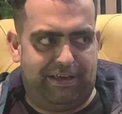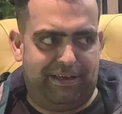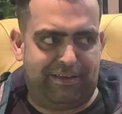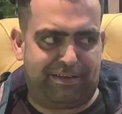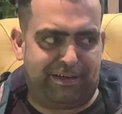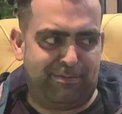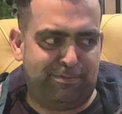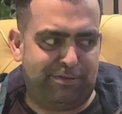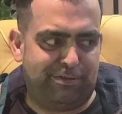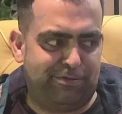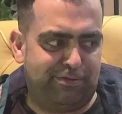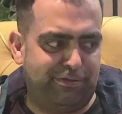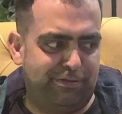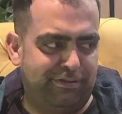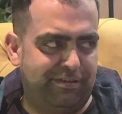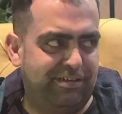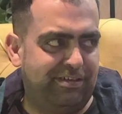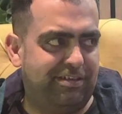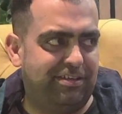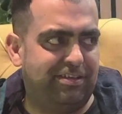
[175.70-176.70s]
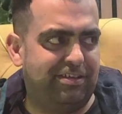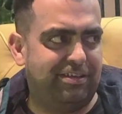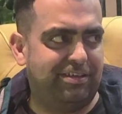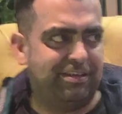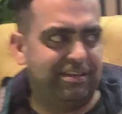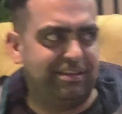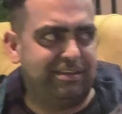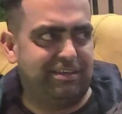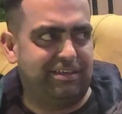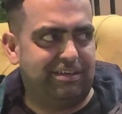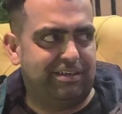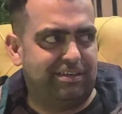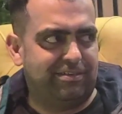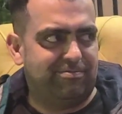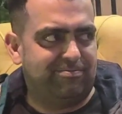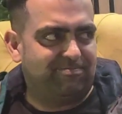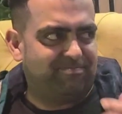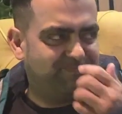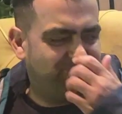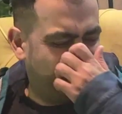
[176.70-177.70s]
here comes the food.
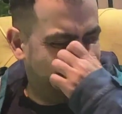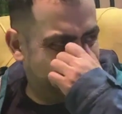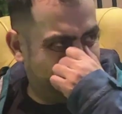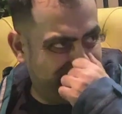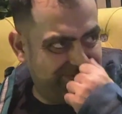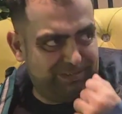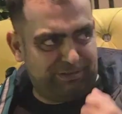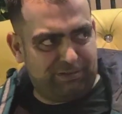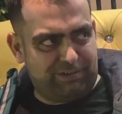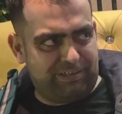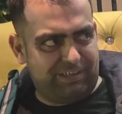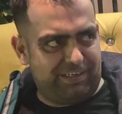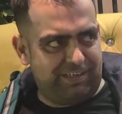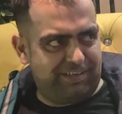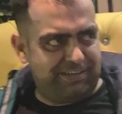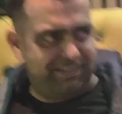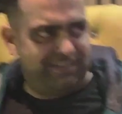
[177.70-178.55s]
We ordered El